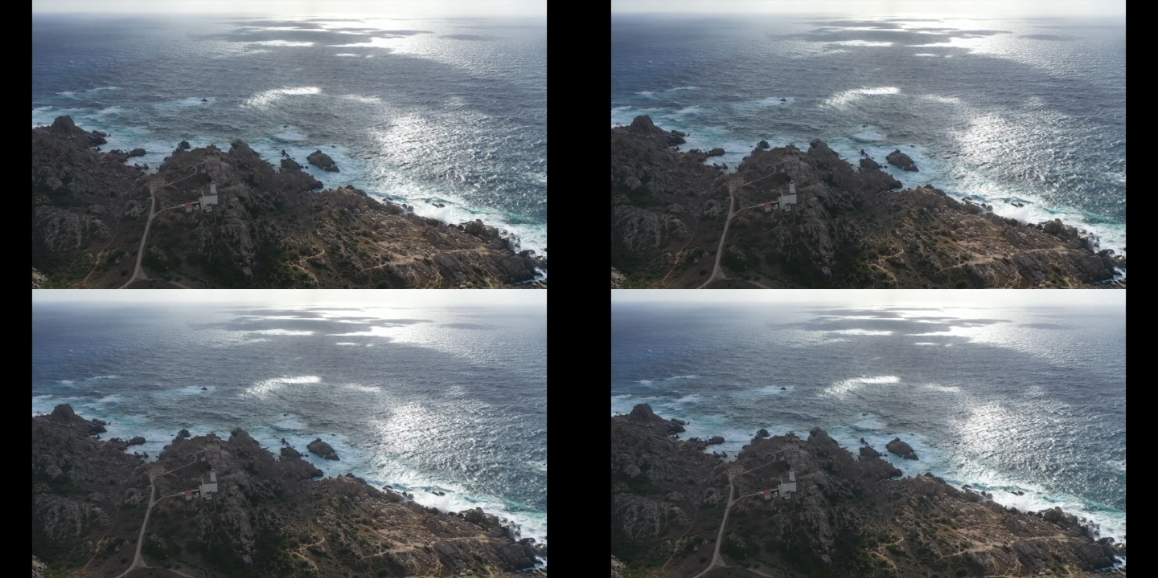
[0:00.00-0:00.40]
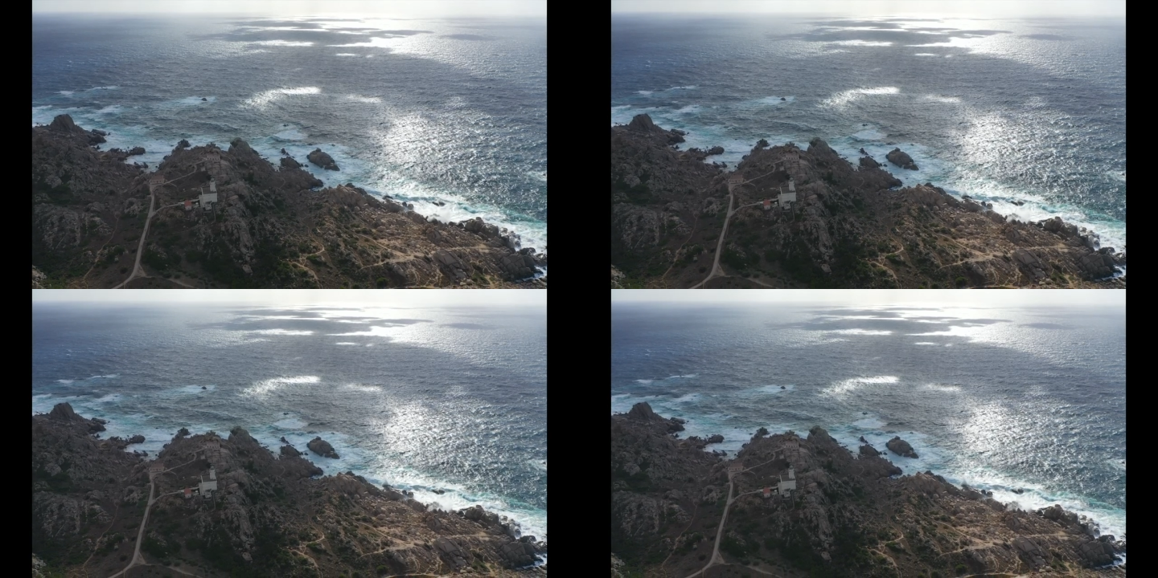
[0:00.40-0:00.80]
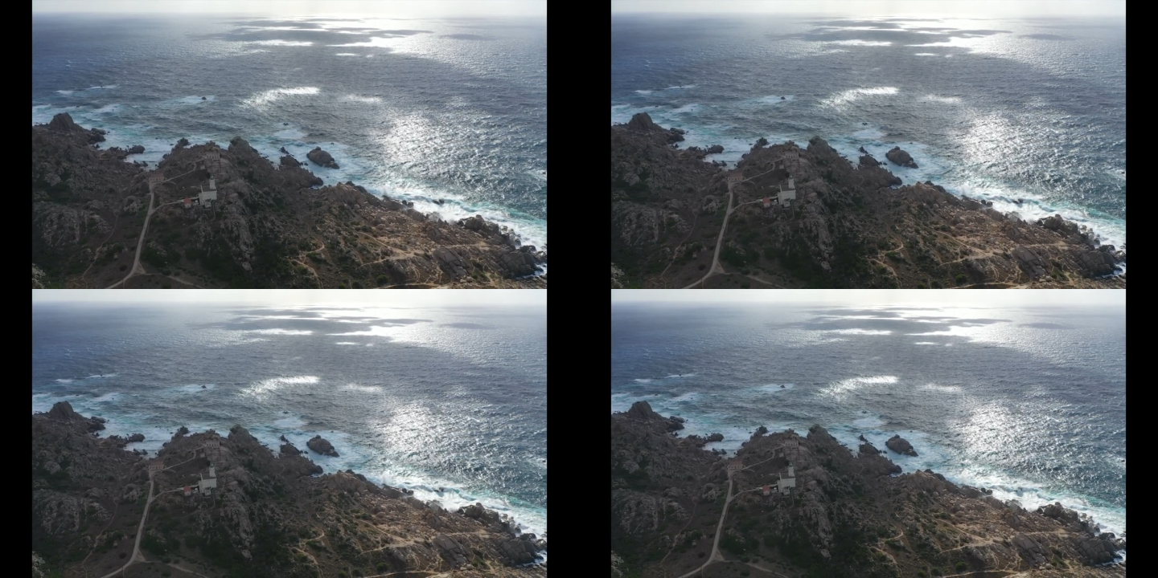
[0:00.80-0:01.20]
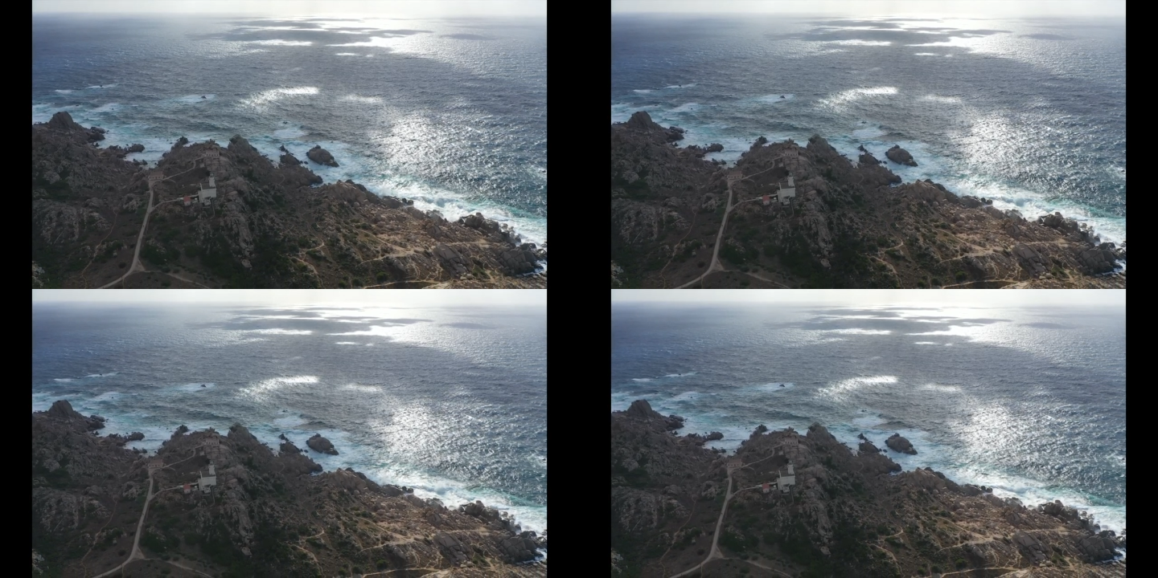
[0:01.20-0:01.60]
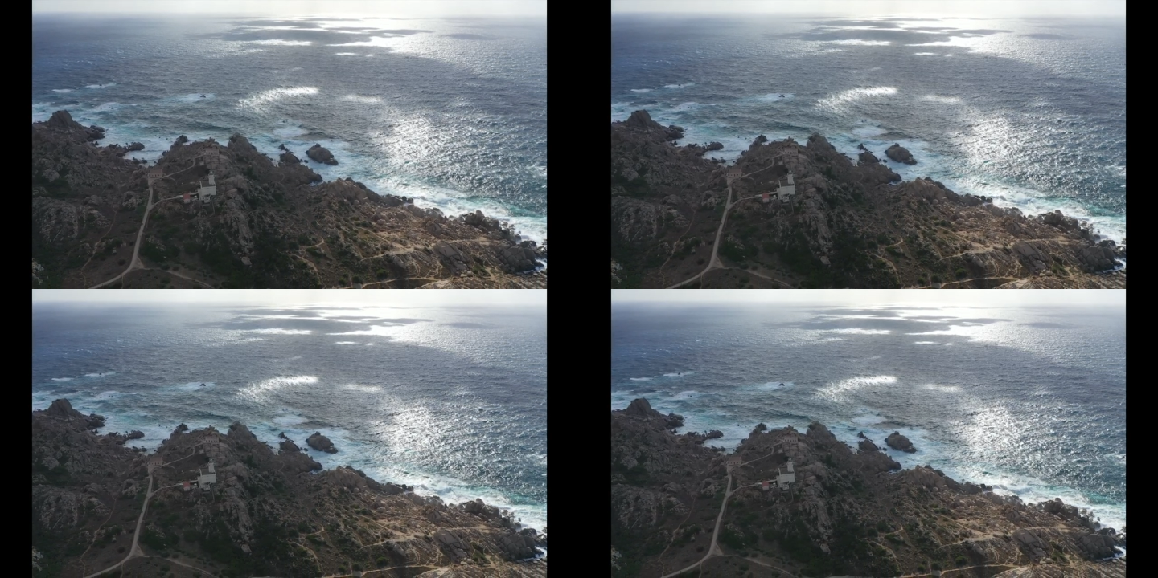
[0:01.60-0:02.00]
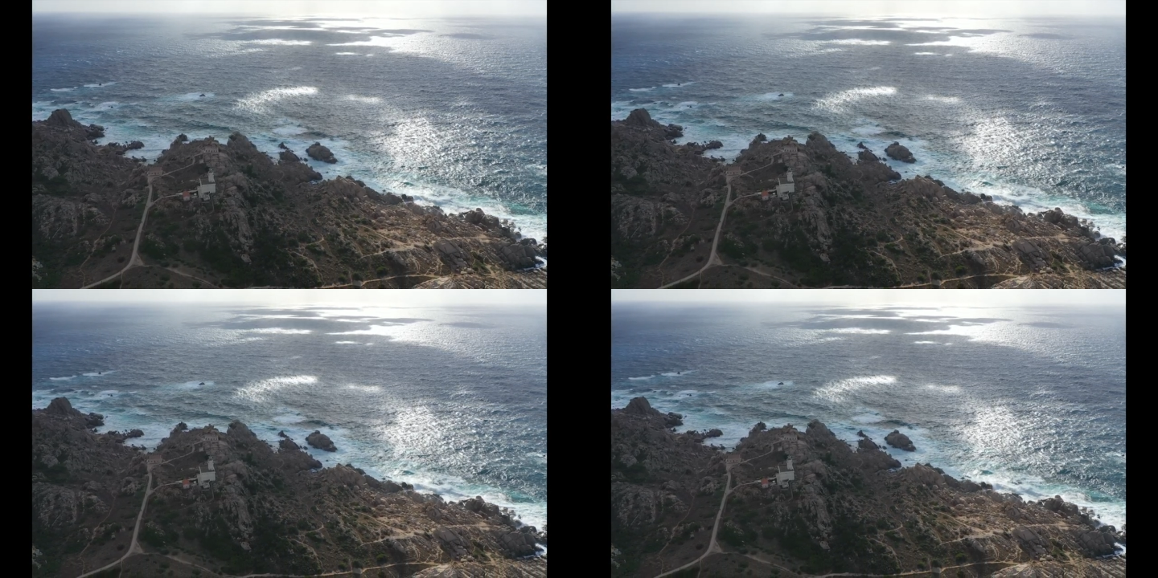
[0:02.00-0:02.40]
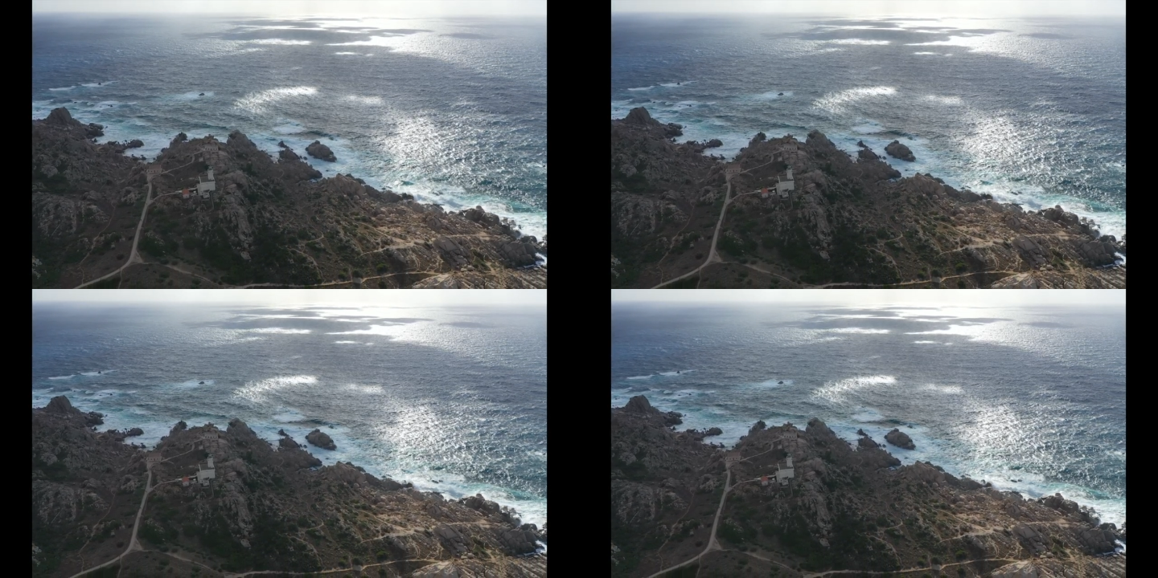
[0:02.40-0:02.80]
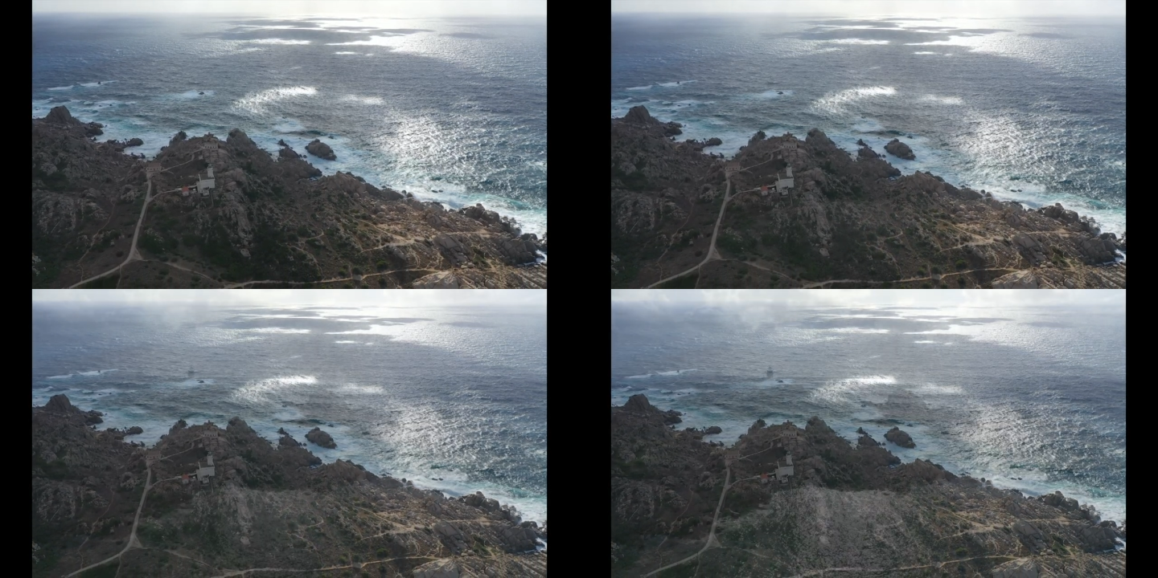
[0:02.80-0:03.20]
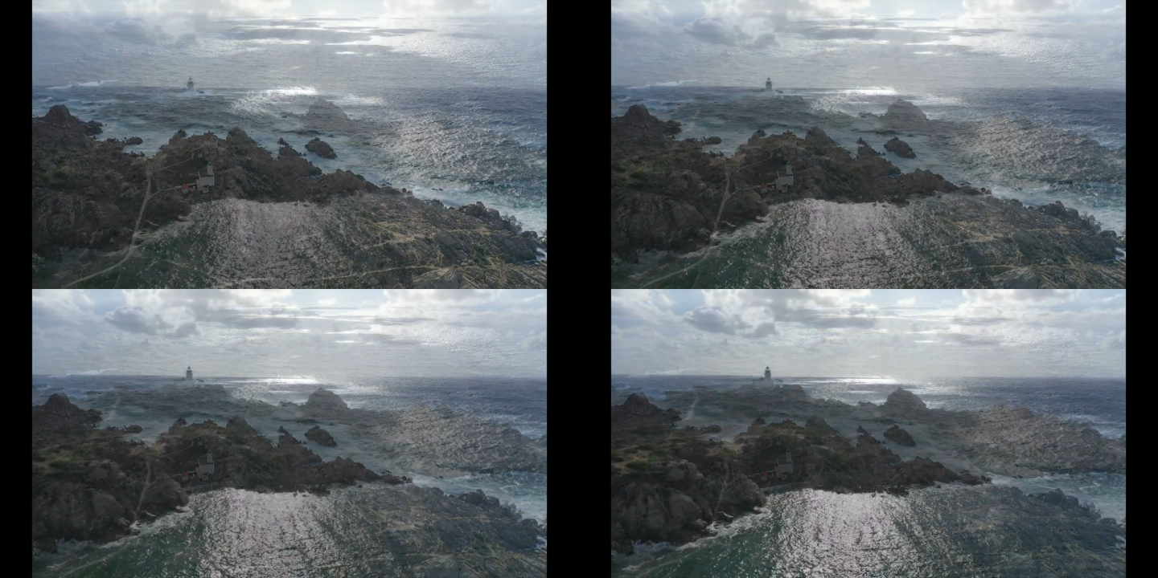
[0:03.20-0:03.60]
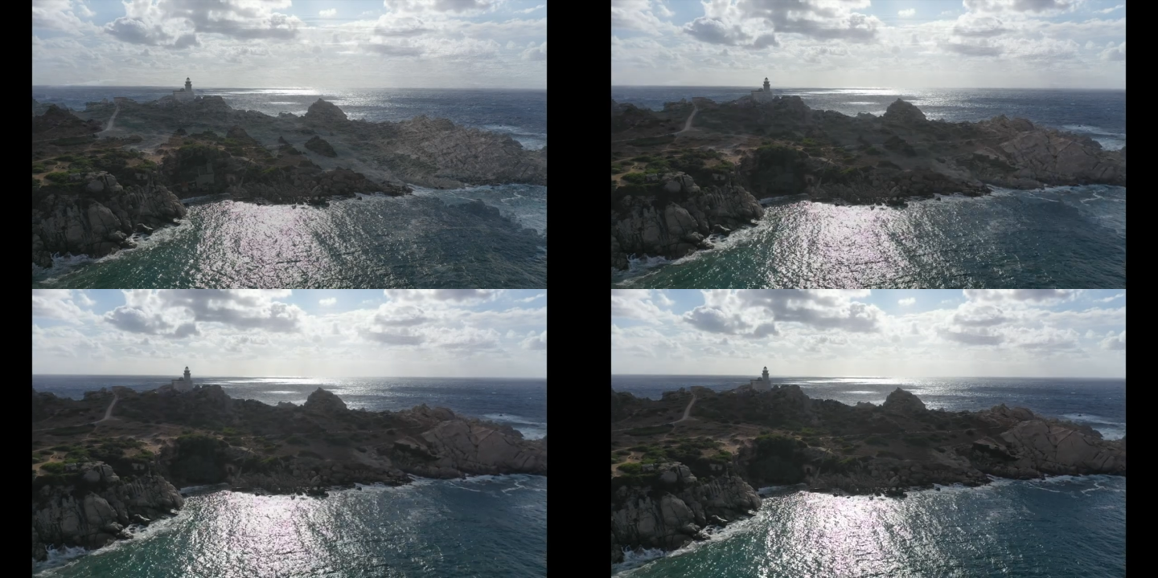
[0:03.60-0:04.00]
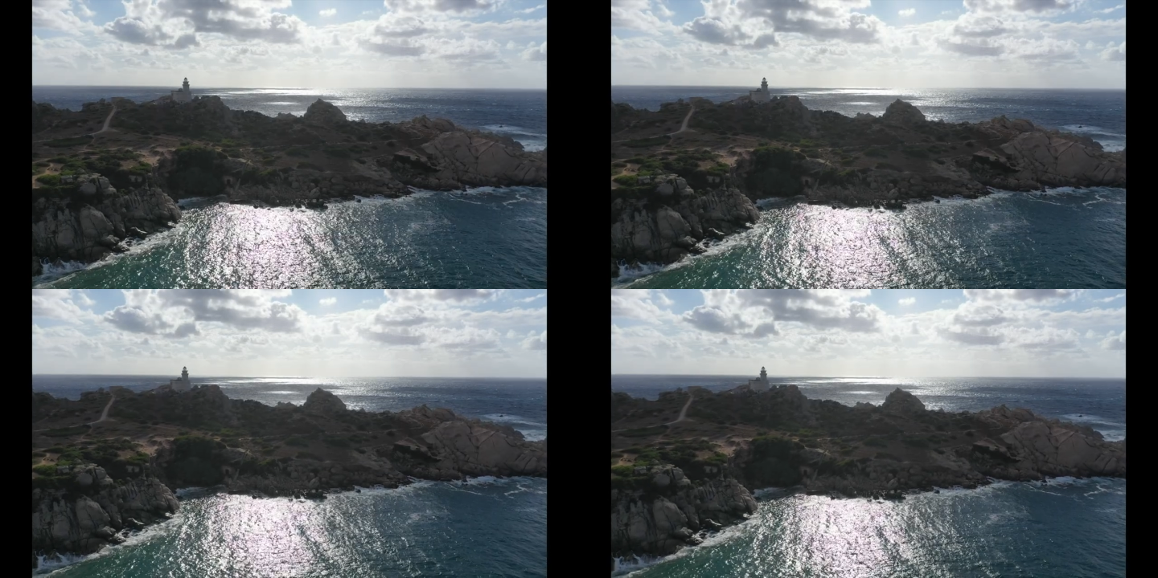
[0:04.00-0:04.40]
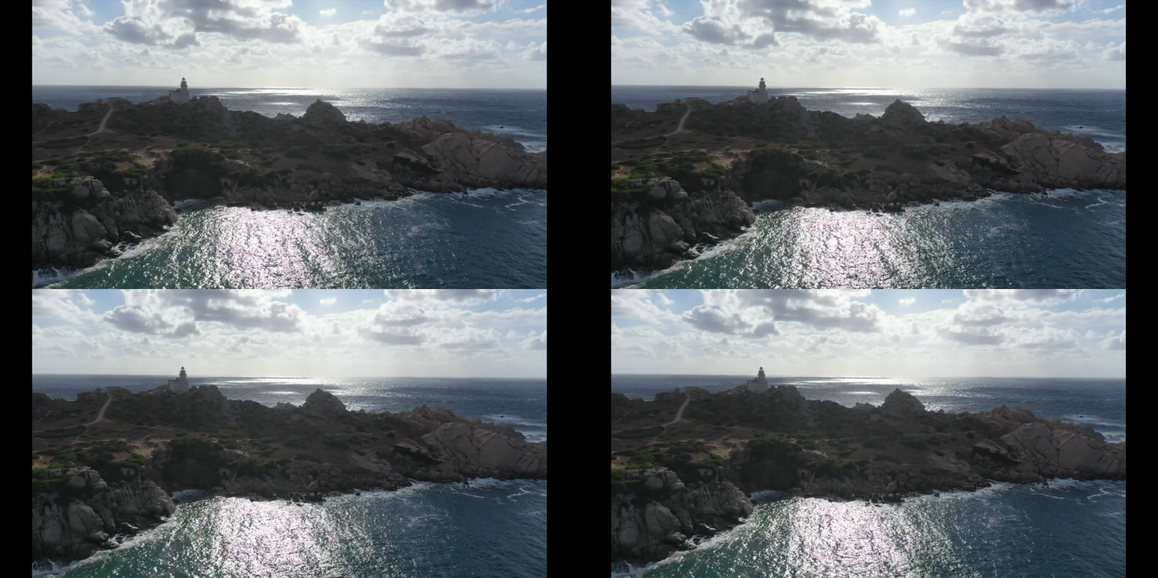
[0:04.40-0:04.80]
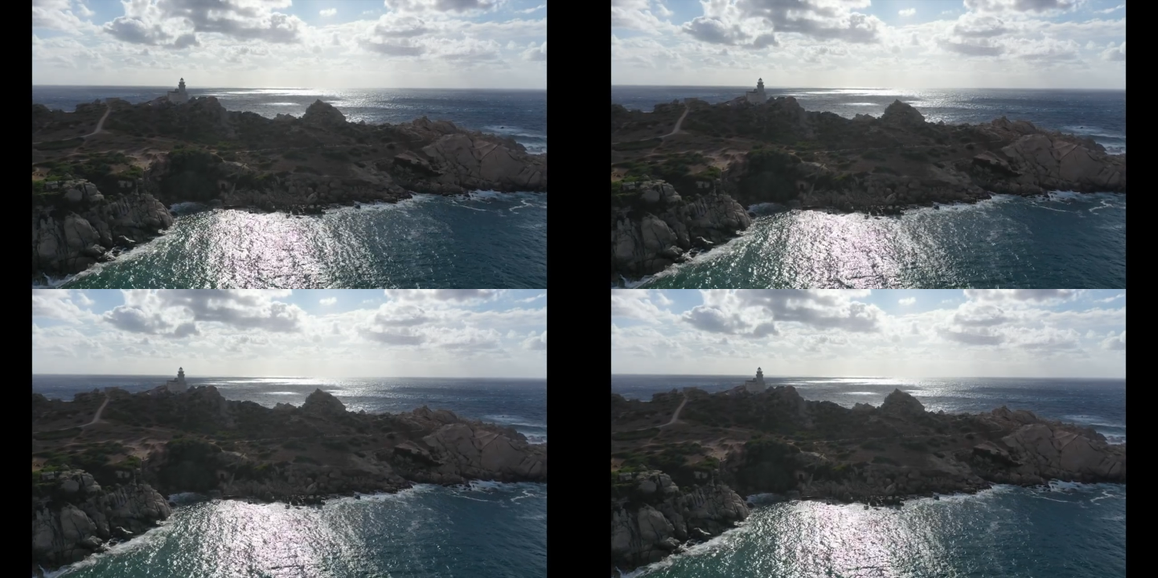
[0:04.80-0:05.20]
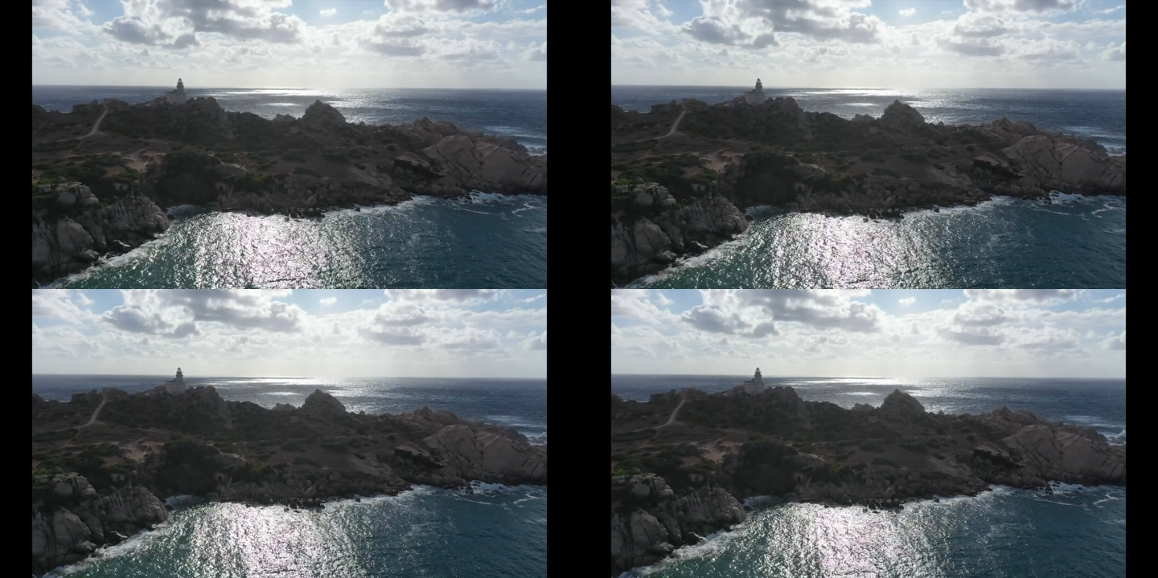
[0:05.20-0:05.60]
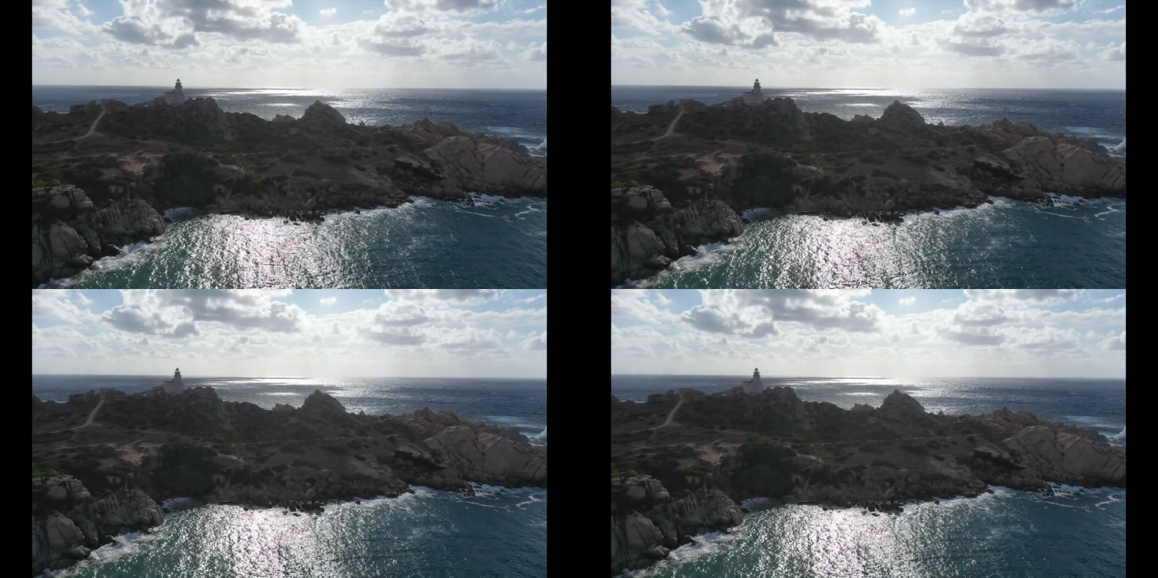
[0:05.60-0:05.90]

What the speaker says: Nobody's mouth can be seen.